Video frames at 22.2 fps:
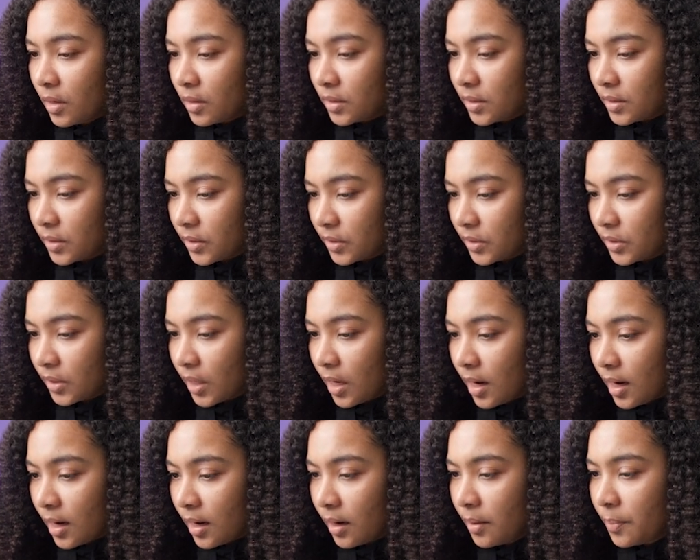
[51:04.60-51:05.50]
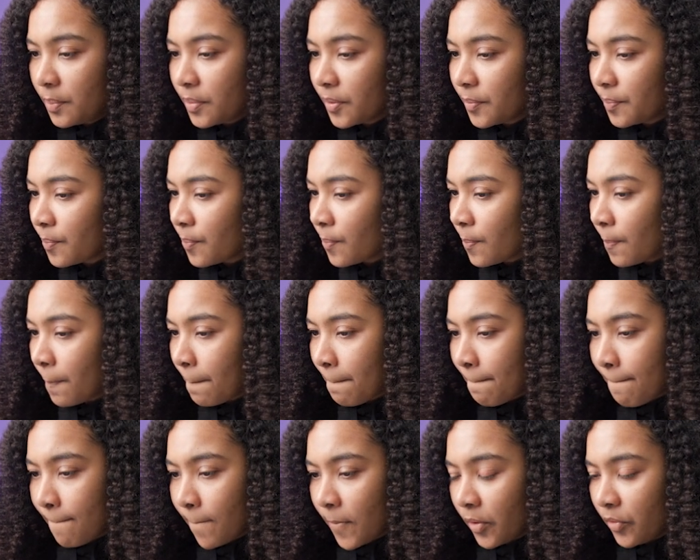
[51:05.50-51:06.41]
to the top.
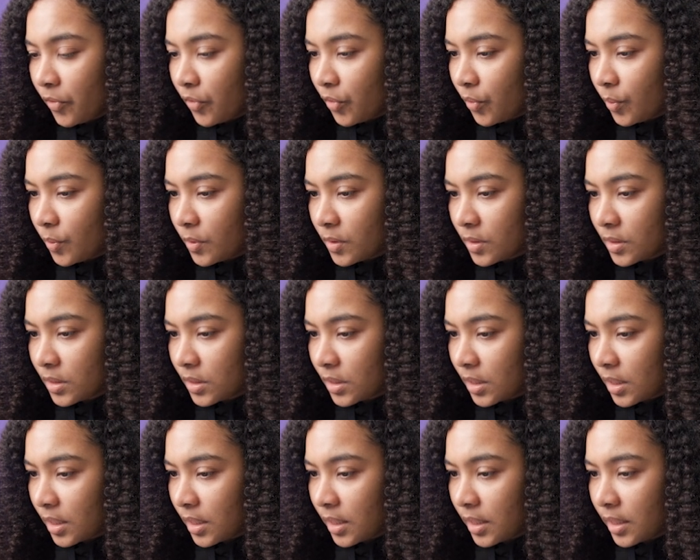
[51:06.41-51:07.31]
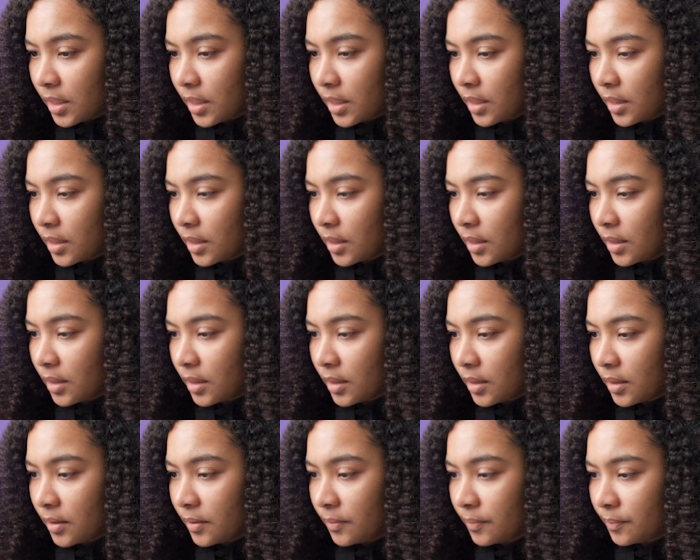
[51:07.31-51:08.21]
So we'll say
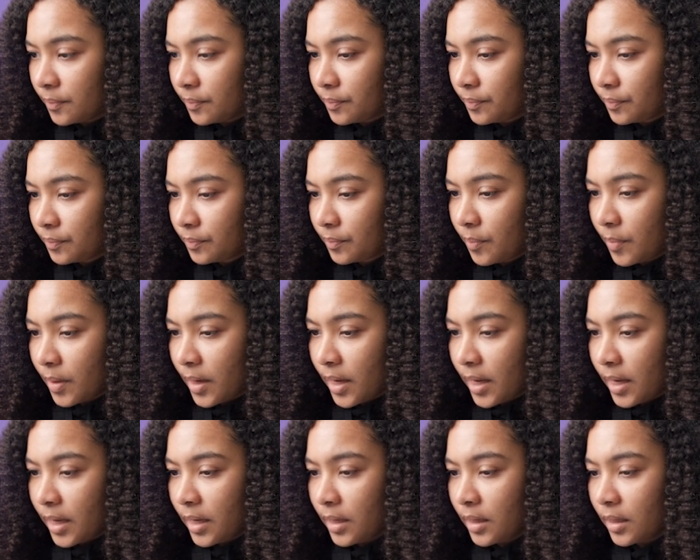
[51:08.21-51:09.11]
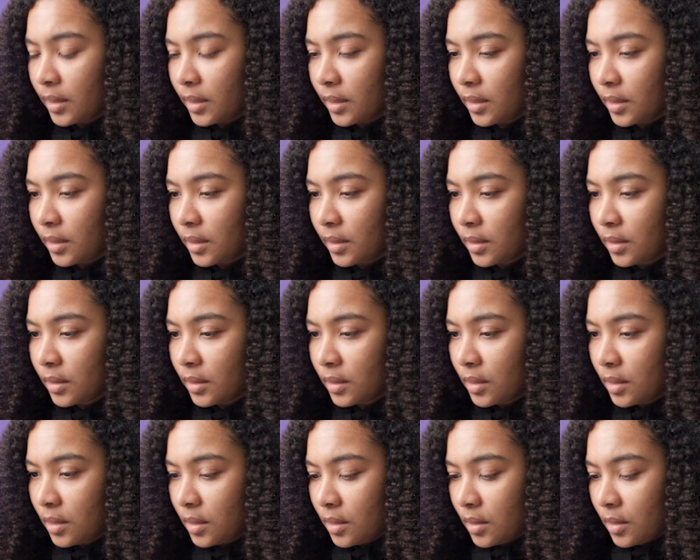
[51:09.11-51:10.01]
padding
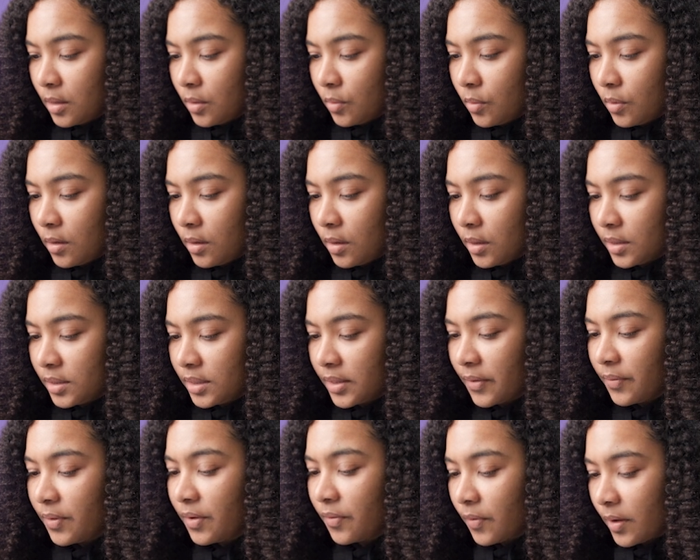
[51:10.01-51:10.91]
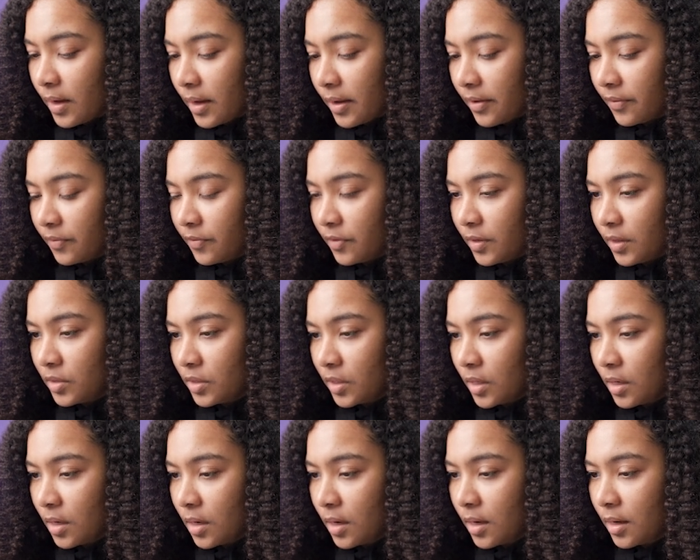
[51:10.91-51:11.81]
75
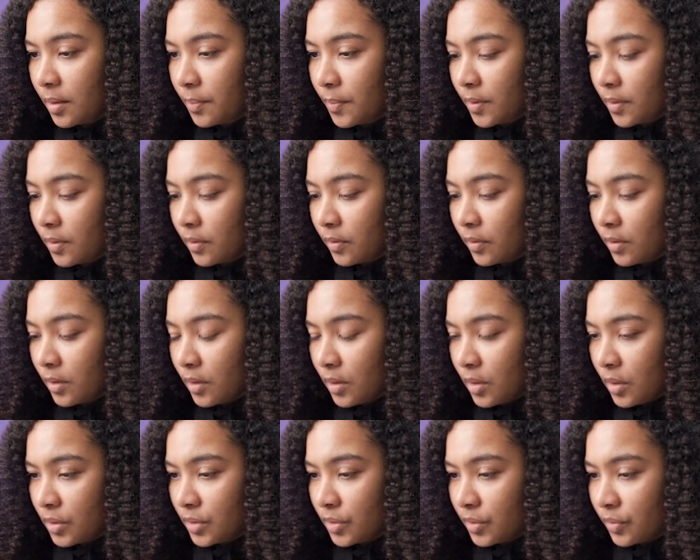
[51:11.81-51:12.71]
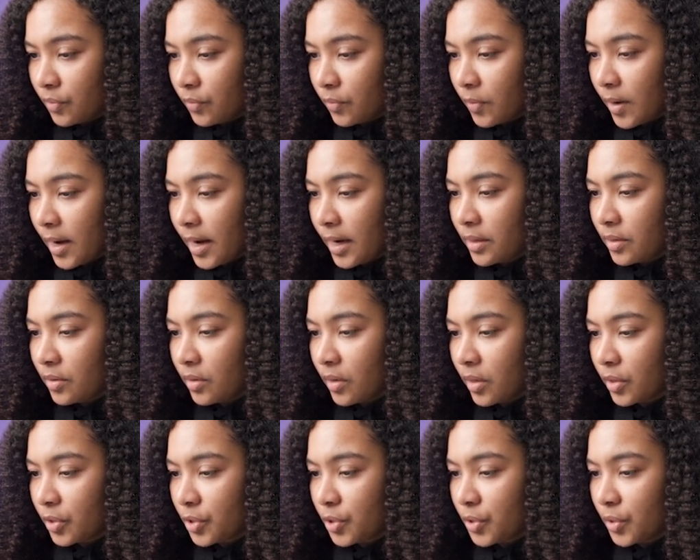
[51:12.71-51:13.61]
top, to the right,
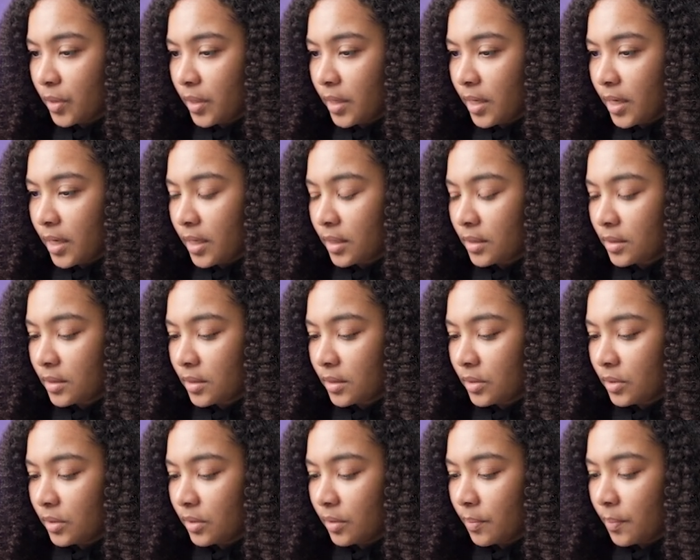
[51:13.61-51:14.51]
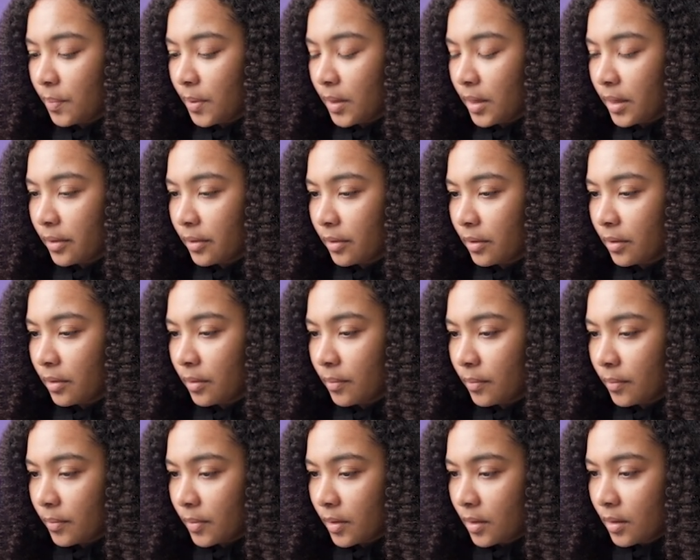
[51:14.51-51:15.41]
not sure yet, to the
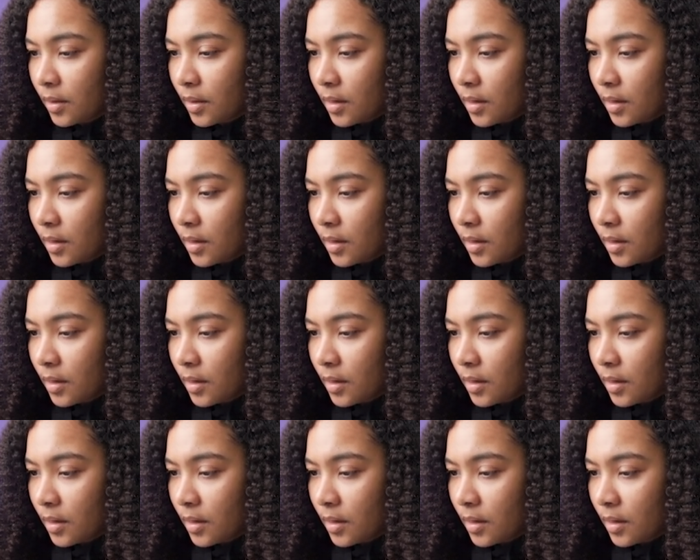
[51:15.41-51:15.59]
bottom,